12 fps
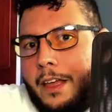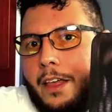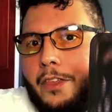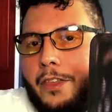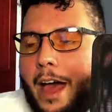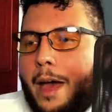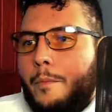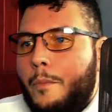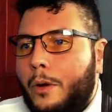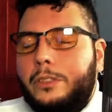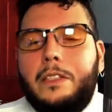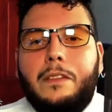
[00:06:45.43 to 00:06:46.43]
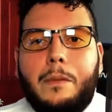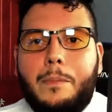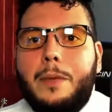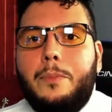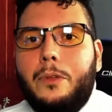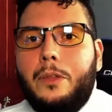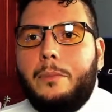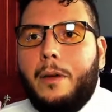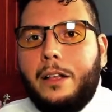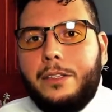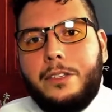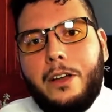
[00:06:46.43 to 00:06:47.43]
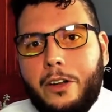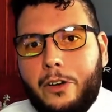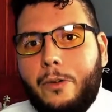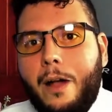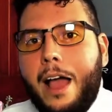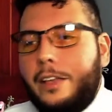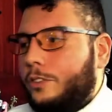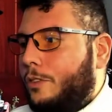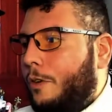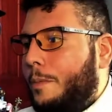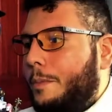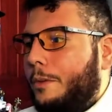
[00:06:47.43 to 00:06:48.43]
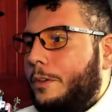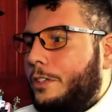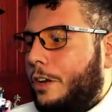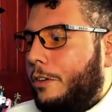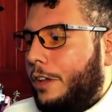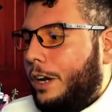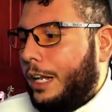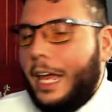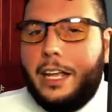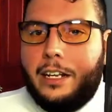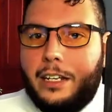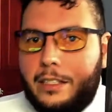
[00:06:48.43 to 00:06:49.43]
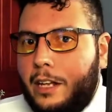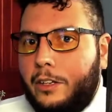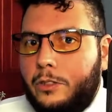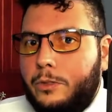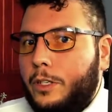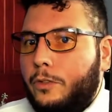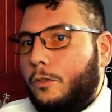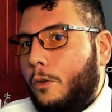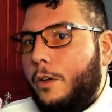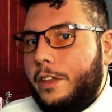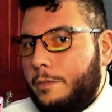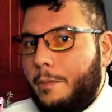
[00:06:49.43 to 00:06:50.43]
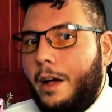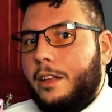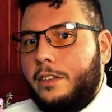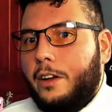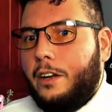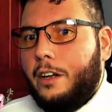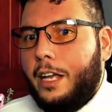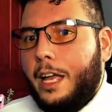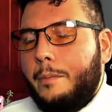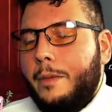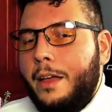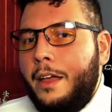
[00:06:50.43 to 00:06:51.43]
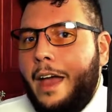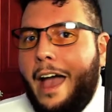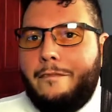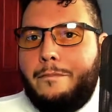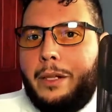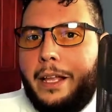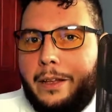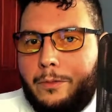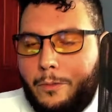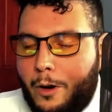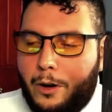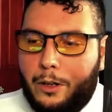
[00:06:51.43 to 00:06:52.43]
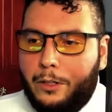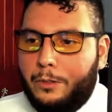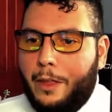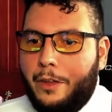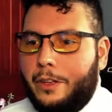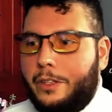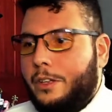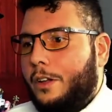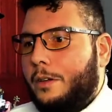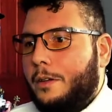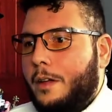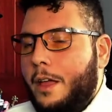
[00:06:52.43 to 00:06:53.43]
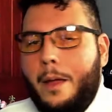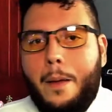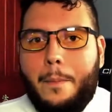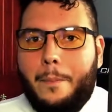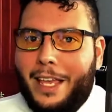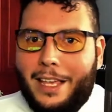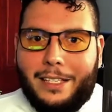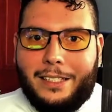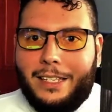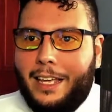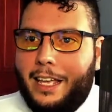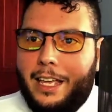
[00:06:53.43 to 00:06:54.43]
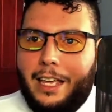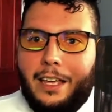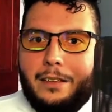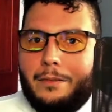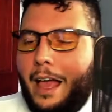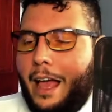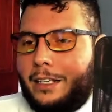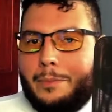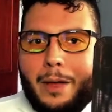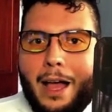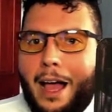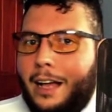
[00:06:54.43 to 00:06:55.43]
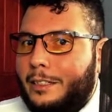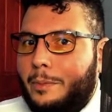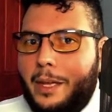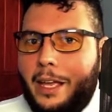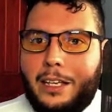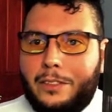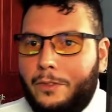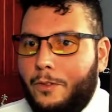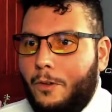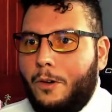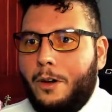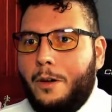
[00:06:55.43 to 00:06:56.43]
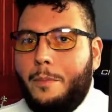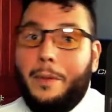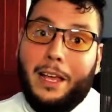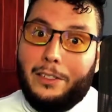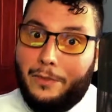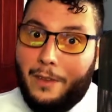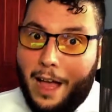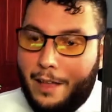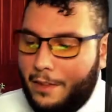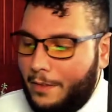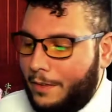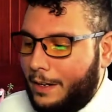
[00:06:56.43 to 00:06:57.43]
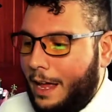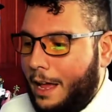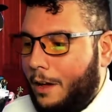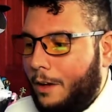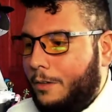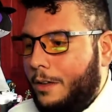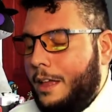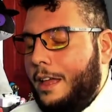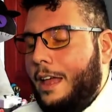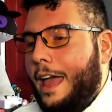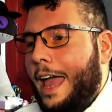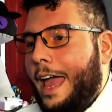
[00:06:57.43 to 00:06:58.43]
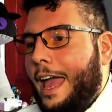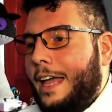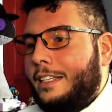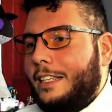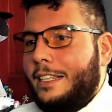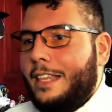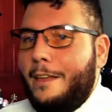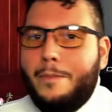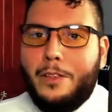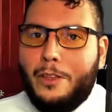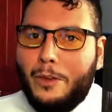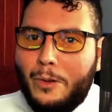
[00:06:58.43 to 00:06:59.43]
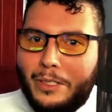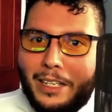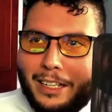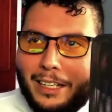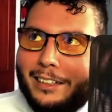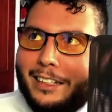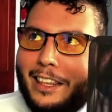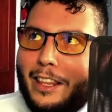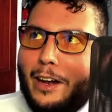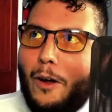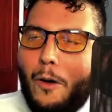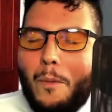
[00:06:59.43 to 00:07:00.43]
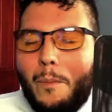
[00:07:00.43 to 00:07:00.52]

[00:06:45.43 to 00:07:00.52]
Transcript: that most of the people in Monster Hunter Rise, or people in general that are getting a Nintendo Switch for this Monster Hunter game, have played World, whether it's on PC, Xbox, PS4, PS5 even now, and they've been using their own